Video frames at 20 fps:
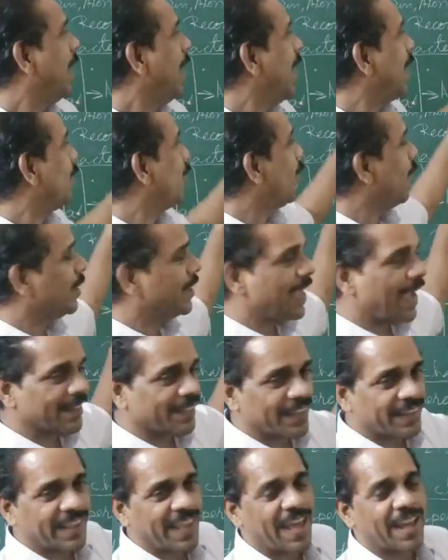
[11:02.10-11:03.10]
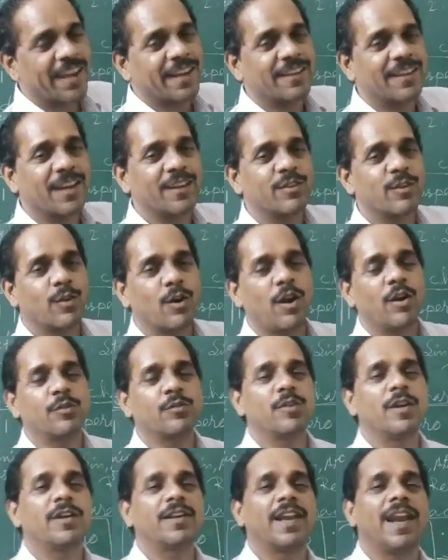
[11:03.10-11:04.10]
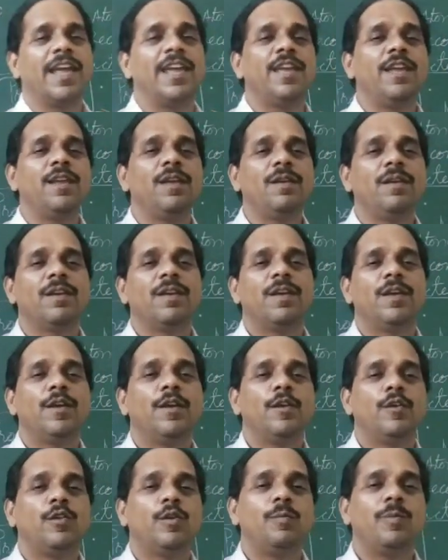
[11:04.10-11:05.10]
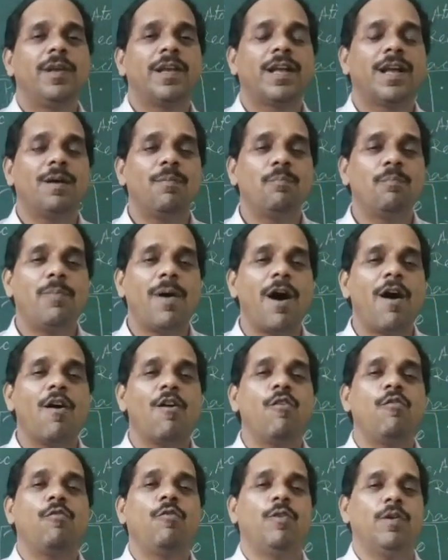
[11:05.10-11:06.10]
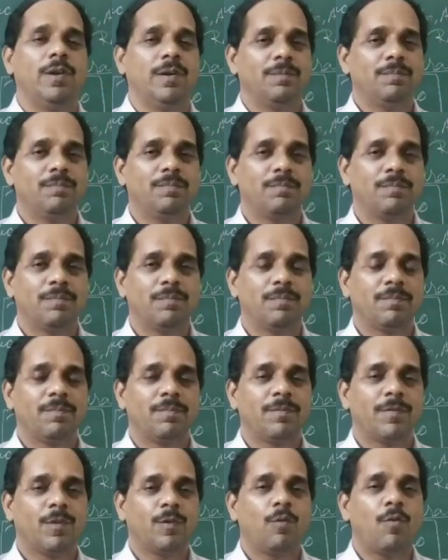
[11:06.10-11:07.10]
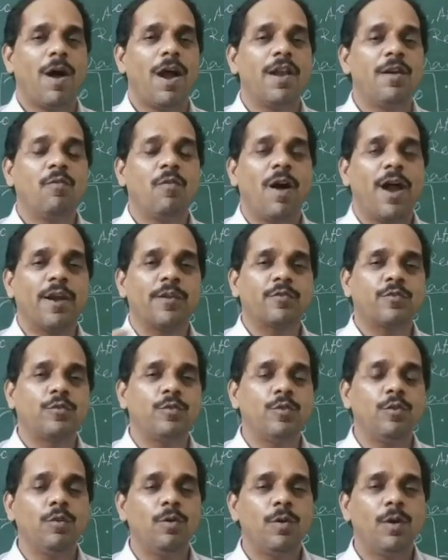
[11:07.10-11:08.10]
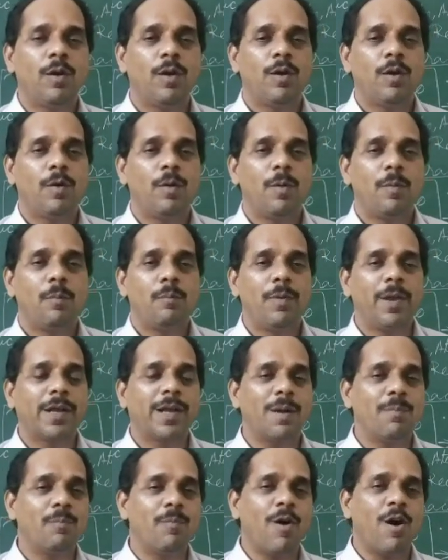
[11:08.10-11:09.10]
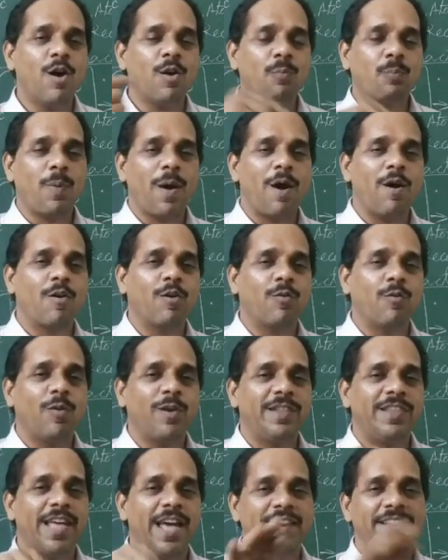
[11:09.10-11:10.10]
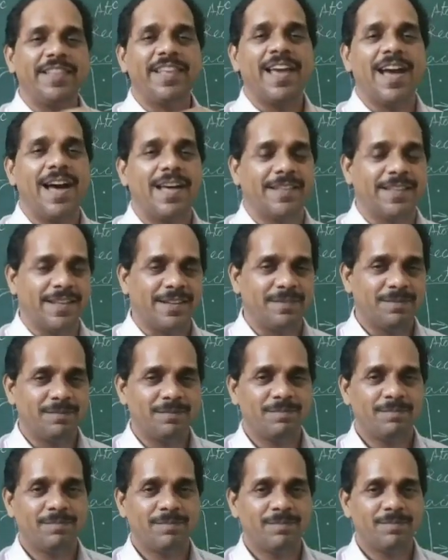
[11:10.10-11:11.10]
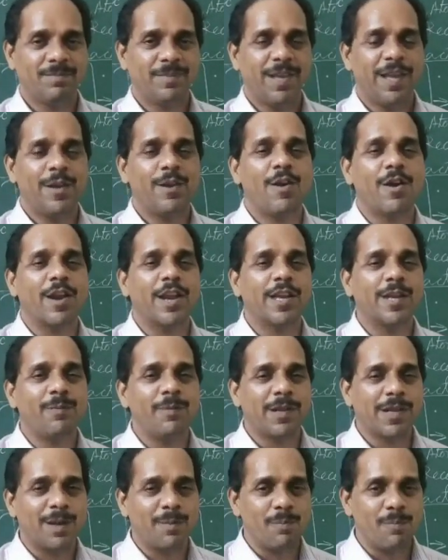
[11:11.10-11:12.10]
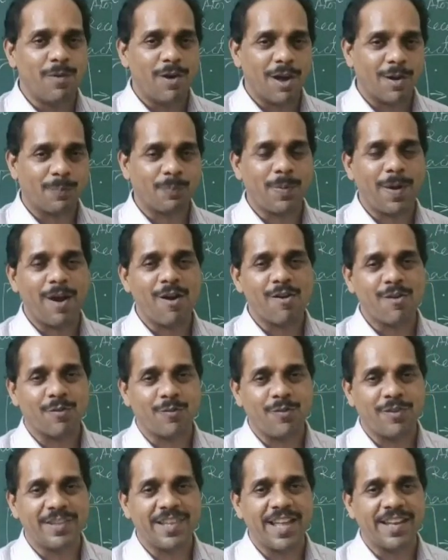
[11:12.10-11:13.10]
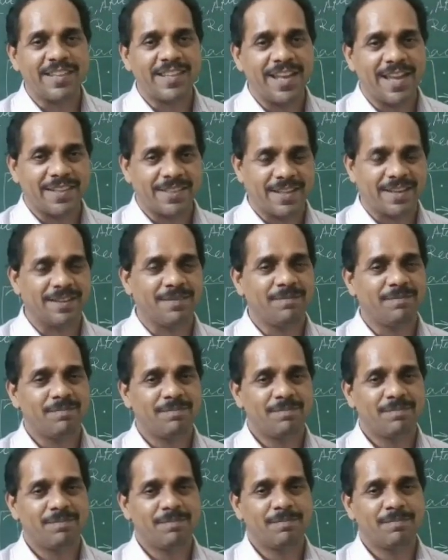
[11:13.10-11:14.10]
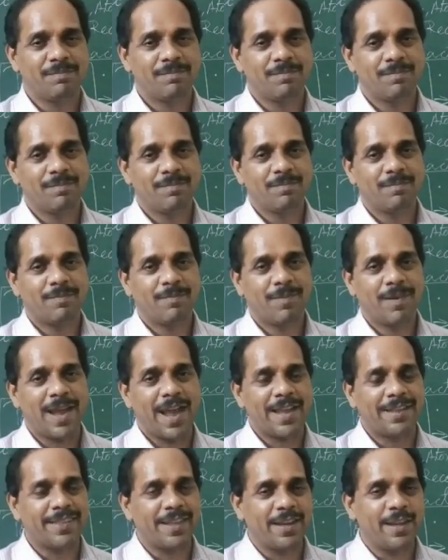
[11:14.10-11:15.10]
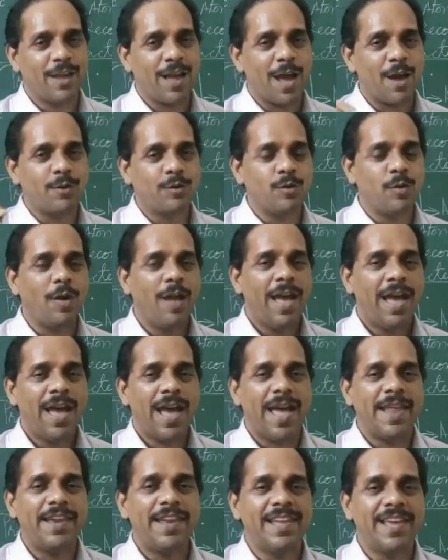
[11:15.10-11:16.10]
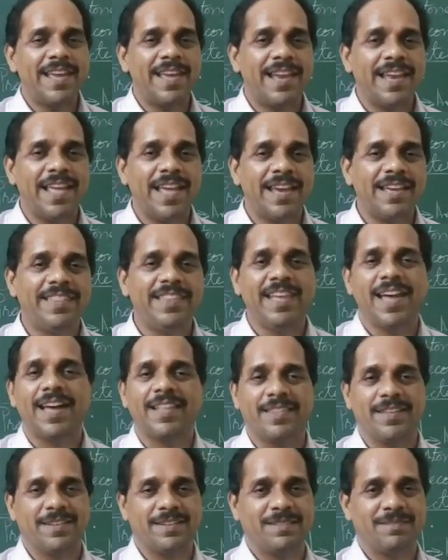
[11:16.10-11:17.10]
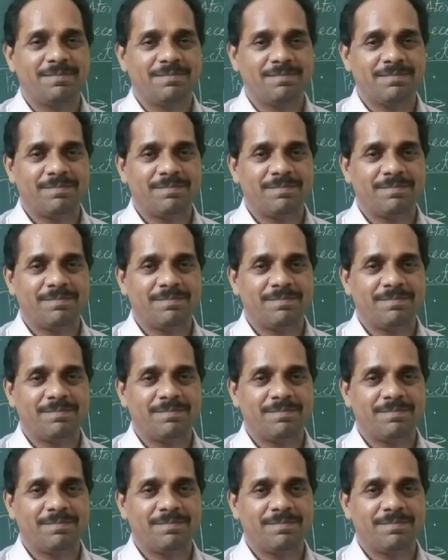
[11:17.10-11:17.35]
And all the other characters are also trying to become powerful. One wants to become more powerful than the other. In order to become more powerful than the other, either you have to annihilate the other.